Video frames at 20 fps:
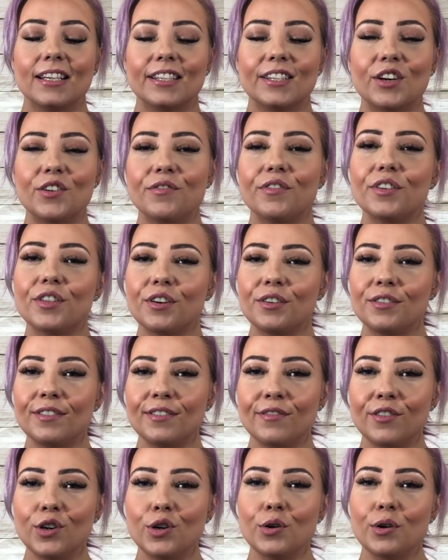So for those
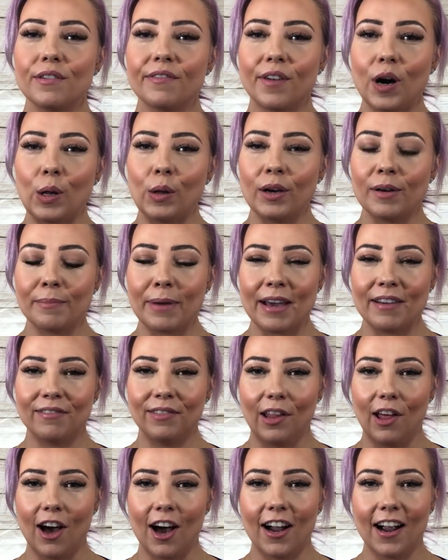of you who are following my
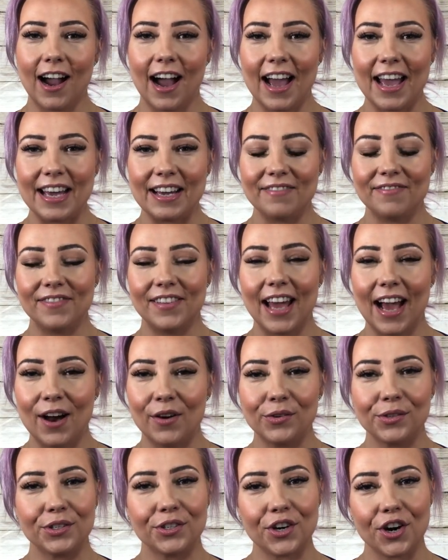vlog, I have
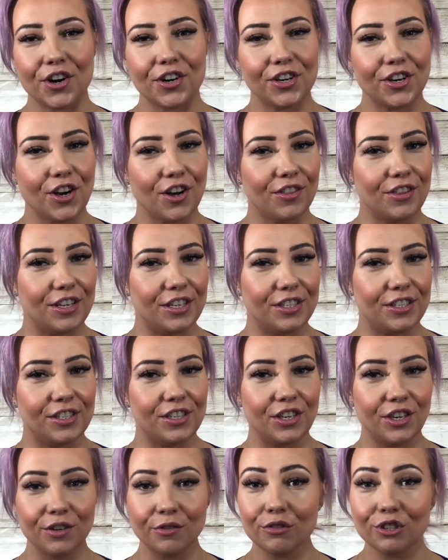now started on this
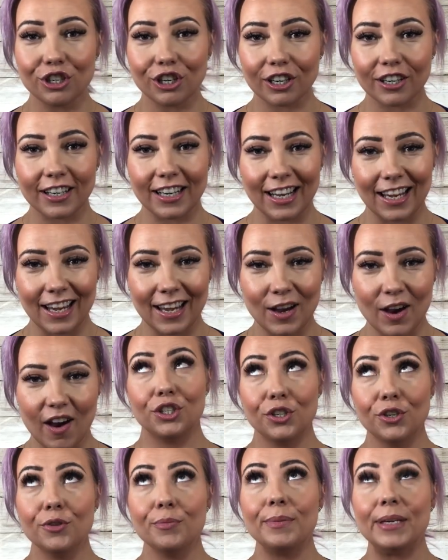new journey,
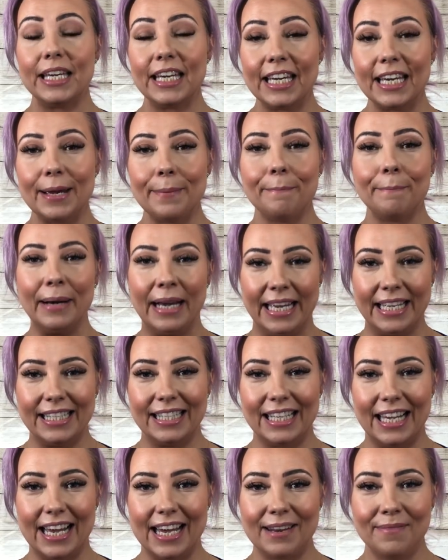two B
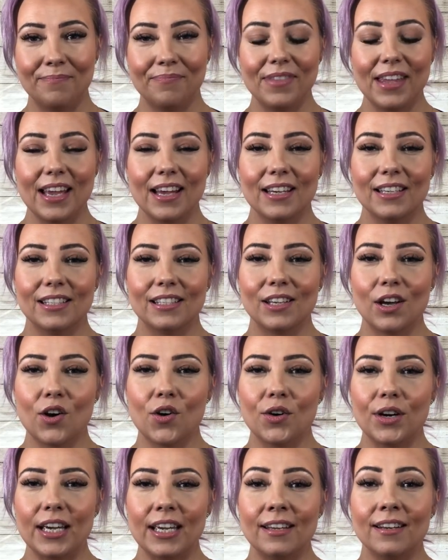mindset.
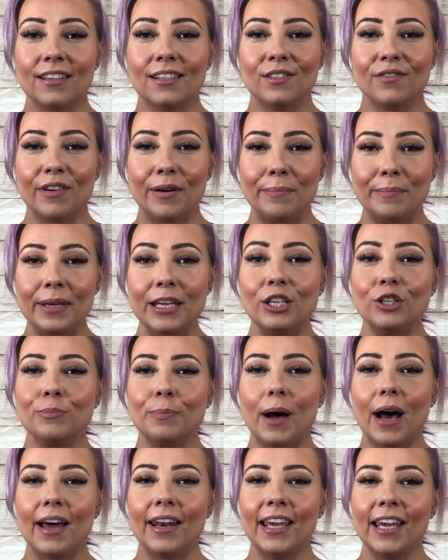So it is from
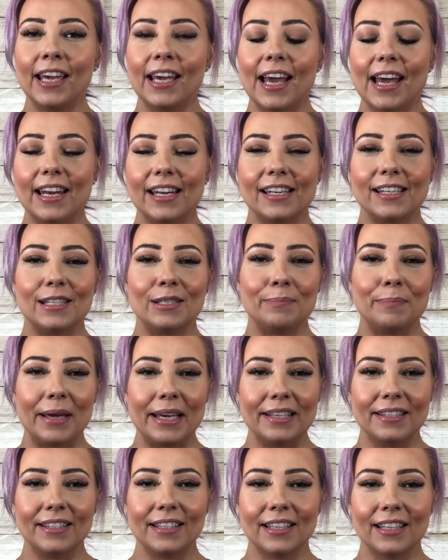Beachbody, and it is
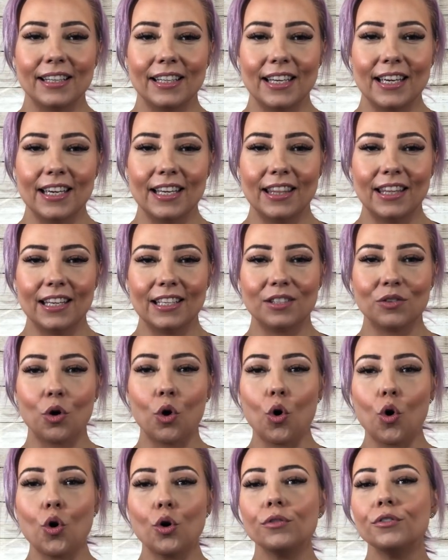basically this
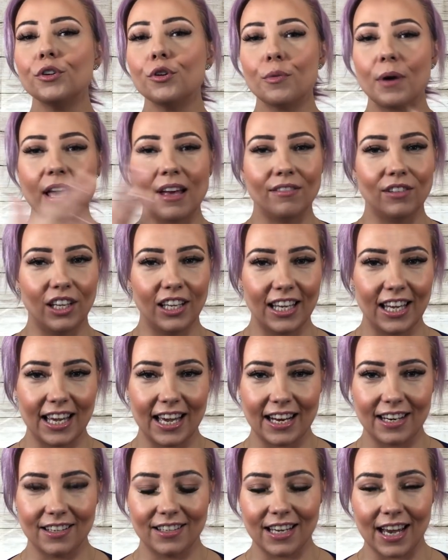whole new way of
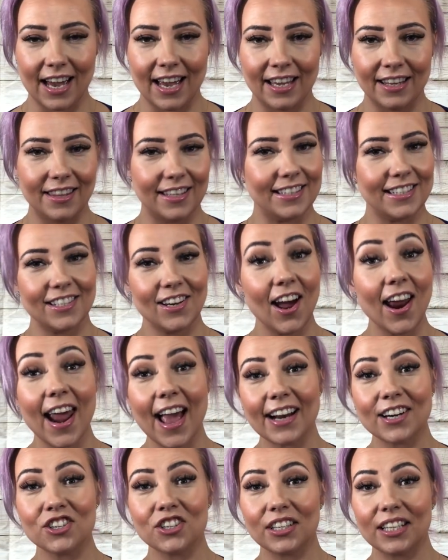looking at a diet that's not
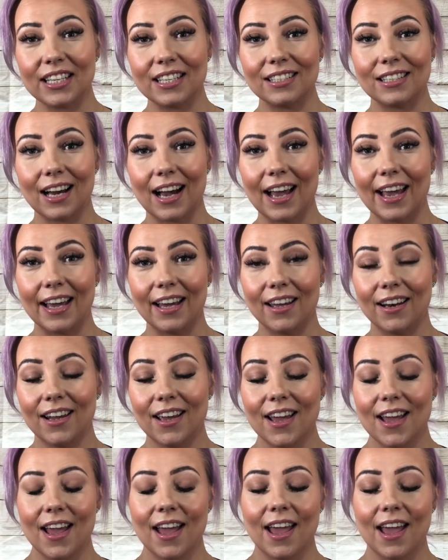actually a diet,